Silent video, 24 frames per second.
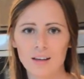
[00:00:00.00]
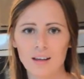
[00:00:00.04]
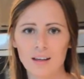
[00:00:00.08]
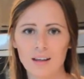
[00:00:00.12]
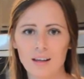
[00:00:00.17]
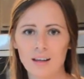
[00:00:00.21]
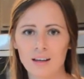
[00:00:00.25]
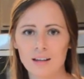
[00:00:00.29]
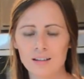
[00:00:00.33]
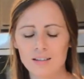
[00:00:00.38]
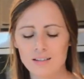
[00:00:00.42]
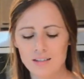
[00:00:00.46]

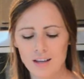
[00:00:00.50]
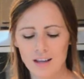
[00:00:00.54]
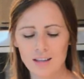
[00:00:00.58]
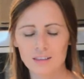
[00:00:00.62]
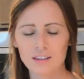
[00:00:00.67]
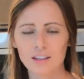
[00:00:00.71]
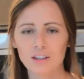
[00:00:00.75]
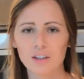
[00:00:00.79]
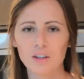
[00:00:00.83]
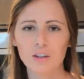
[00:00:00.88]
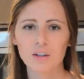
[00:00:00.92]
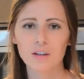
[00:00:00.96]
and I
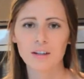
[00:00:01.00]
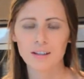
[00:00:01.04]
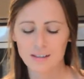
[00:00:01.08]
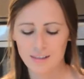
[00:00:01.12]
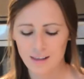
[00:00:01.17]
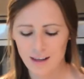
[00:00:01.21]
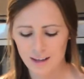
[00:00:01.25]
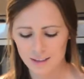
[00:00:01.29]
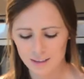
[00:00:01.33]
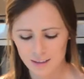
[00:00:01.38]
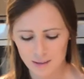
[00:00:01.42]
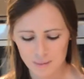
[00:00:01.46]
think you're going to
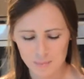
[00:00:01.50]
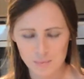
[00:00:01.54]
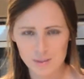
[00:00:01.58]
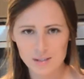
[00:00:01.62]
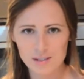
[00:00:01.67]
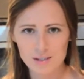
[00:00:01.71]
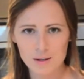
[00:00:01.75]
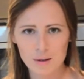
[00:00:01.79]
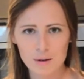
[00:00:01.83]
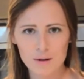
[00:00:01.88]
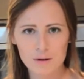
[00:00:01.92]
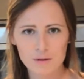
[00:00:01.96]
like them.
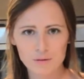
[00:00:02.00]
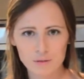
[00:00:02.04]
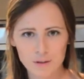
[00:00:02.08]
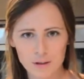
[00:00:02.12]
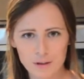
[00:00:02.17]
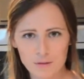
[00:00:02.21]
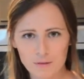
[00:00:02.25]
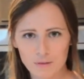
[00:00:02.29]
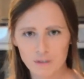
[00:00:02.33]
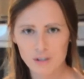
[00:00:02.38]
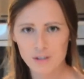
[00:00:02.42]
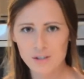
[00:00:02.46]
So for
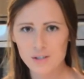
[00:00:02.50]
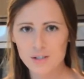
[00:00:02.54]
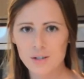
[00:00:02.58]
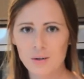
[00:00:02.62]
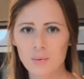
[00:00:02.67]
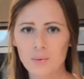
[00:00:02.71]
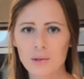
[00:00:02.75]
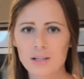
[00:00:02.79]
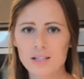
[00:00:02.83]
the first one,